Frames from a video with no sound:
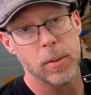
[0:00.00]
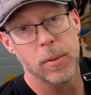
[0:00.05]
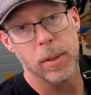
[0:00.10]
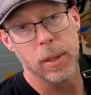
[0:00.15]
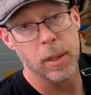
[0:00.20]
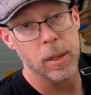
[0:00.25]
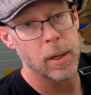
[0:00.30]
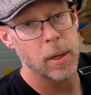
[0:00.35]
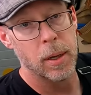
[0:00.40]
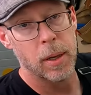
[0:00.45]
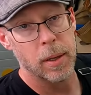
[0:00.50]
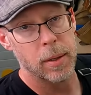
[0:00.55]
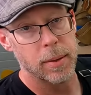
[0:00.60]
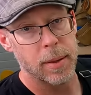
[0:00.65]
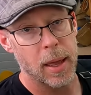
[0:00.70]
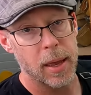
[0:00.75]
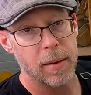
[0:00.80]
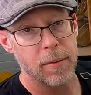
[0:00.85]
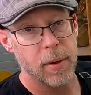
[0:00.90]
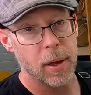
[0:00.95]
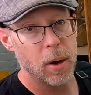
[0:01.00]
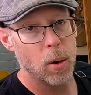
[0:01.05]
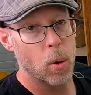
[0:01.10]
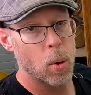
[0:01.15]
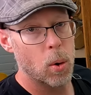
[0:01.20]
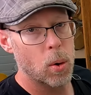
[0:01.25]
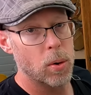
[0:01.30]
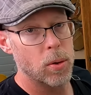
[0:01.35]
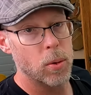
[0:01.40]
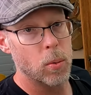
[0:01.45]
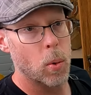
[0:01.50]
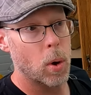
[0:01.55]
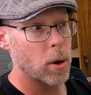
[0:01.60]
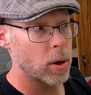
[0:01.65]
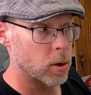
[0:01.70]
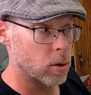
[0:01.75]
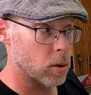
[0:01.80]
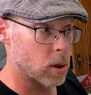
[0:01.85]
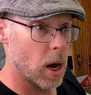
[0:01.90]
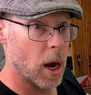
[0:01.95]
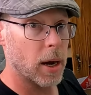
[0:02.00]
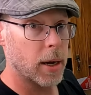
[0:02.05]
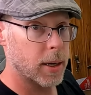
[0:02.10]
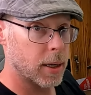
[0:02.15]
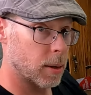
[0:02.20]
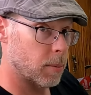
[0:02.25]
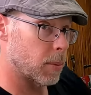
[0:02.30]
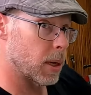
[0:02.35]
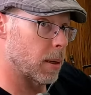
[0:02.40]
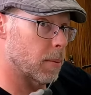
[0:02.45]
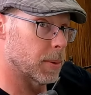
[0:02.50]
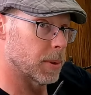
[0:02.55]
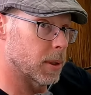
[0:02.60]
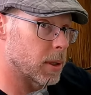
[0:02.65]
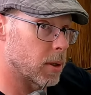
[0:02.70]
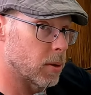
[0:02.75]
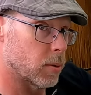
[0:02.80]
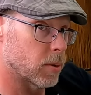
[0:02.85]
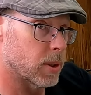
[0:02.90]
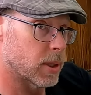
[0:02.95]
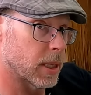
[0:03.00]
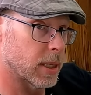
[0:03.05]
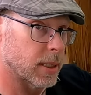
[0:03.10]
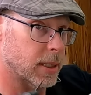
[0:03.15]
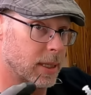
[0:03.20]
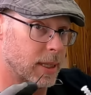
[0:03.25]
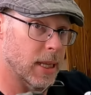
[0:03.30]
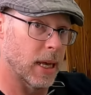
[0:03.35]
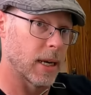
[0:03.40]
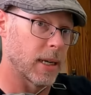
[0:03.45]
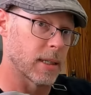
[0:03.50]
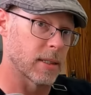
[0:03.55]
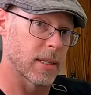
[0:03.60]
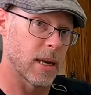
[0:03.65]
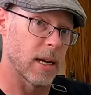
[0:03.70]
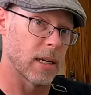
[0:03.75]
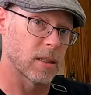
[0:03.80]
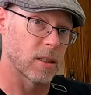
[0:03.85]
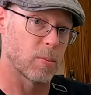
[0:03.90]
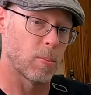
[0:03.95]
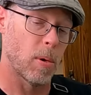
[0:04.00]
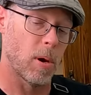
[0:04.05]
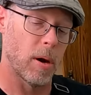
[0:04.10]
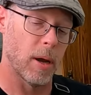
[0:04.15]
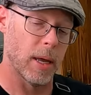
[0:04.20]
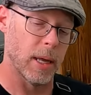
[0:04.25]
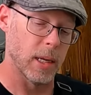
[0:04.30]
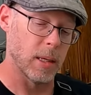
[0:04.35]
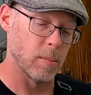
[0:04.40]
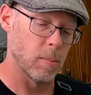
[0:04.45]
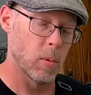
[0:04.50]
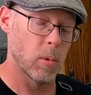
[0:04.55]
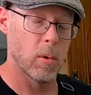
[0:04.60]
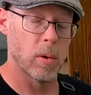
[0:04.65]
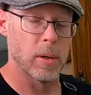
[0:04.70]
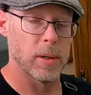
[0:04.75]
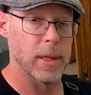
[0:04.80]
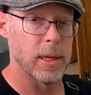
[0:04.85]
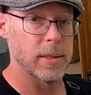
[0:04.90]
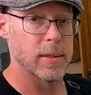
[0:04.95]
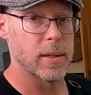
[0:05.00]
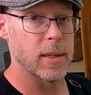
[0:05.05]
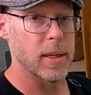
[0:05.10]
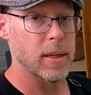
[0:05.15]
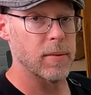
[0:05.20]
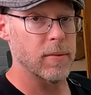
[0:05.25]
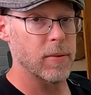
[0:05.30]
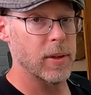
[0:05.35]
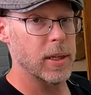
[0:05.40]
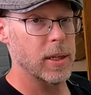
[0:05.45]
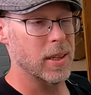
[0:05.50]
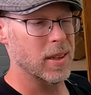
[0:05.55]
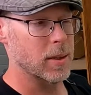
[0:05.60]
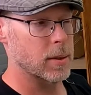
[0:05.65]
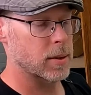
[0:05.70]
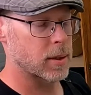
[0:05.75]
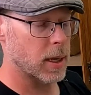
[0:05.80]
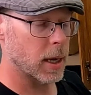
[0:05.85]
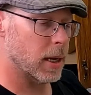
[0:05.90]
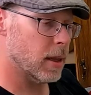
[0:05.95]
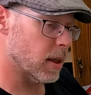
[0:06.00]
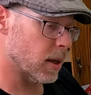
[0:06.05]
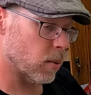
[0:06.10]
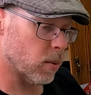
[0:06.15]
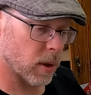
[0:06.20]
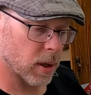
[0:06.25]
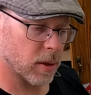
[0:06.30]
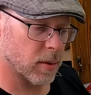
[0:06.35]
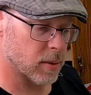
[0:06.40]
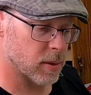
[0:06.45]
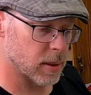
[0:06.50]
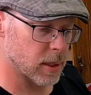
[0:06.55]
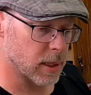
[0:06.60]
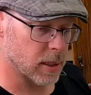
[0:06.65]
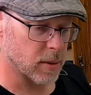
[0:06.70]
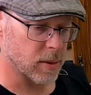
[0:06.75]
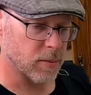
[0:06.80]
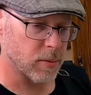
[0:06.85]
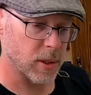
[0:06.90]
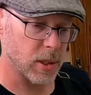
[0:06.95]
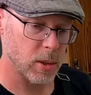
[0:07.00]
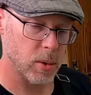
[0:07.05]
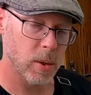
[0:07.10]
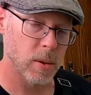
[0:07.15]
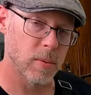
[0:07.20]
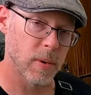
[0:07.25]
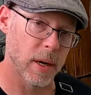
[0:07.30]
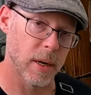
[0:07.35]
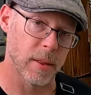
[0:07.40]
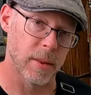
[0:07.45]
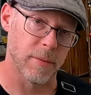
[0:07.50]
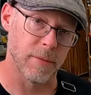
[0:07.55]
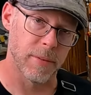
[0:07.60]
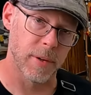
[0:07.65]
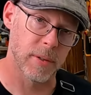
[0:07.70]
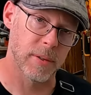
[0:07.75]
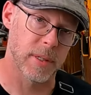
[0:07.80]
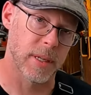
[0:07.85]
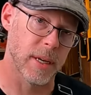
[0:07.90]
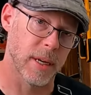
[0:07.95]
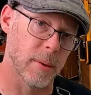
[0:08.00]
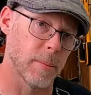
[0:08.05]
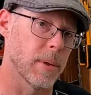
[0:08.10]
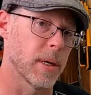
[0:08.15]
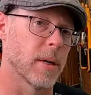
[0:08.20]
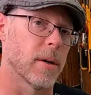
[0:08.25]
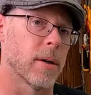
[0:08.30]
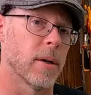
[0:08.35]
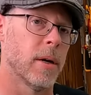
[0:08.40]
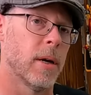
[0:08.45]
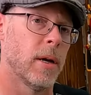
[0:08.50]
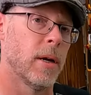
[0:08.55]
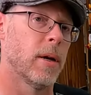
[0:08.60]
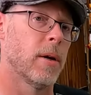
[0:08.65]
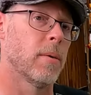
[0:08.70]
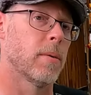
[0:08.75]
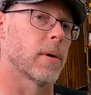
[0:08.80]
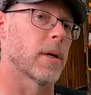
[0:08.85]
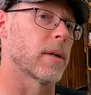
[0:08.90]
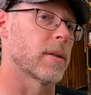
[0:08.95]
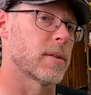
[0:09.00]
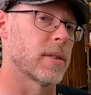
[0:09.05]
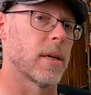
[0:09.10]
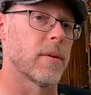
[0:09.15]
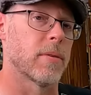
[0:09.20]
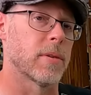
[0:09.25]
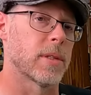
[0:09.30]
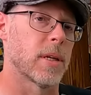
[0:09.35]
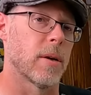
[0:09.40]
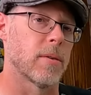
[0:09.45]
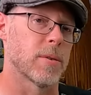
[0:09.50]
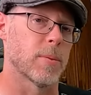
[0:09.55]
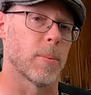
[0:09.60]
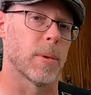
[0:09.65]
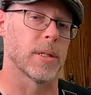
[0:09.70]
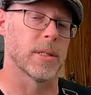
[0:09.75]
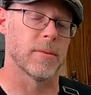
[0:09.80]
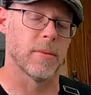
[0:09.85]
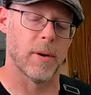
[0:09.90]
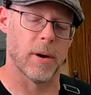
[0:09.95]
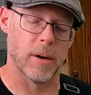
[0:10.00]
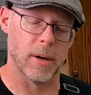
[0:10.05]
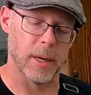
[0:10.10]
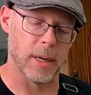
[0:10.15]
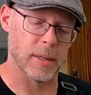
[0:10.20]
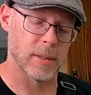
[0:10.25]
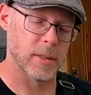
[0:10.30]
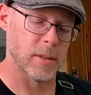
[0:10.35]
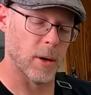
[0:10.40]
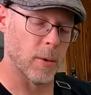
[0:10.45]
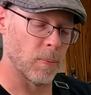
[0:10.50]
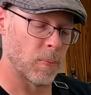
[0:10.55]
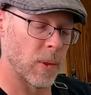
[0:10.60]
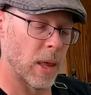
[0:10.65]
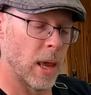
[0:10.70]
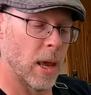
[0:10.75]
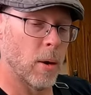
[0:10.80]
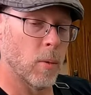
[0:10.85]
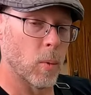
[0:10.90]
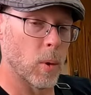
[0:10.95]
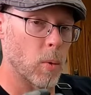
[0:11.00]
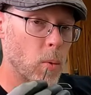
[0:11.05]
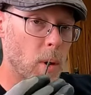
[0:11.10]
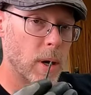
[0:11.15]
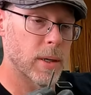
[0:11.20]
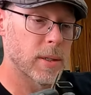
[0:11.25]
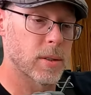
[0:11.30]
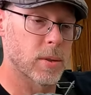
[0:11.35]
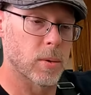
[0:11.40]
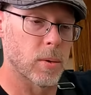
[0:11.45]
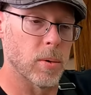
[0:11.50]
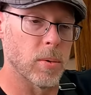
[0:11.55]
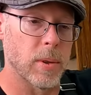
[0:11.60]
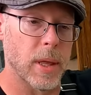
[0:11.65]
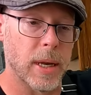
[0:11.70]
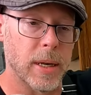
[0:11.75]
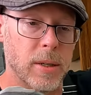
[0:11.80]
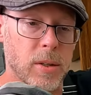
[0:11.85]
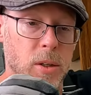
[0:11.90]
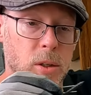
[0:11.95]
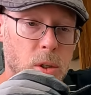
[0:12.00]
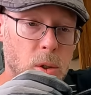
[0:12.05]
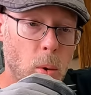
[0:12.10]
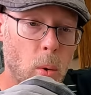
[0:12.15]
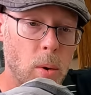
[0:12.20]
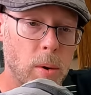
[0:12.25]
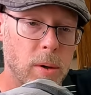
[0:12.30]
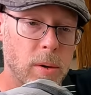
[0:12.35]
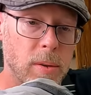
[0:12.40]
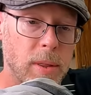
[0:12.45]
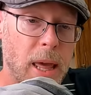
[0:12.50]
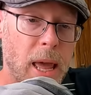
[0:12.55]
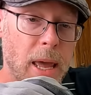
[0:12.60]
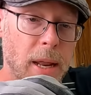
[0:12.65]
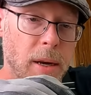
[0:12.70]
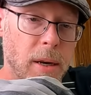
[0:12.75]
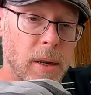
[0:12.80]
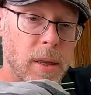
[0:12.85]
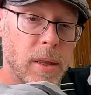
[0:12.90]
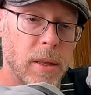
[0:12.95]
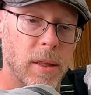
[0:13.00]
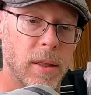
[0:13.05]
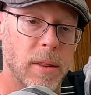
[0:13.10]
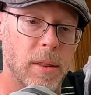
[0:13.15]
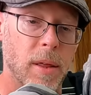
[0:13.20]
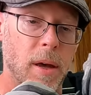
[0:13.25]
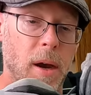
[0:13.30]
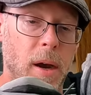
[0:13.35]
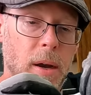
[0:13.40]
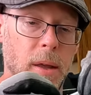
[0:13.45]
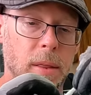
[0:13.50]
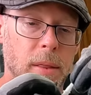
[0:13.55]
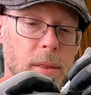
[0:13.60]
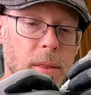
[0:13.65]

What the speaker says: you, and now you've got a hole in the wall. You're not going to be able to use this in that exact spot anymore, and that's inconvenient. This is kind of like one of those things. If we do it right on the first time here, we're going to save ourselves a bunch of heartache. So we want a screw that is shorter than the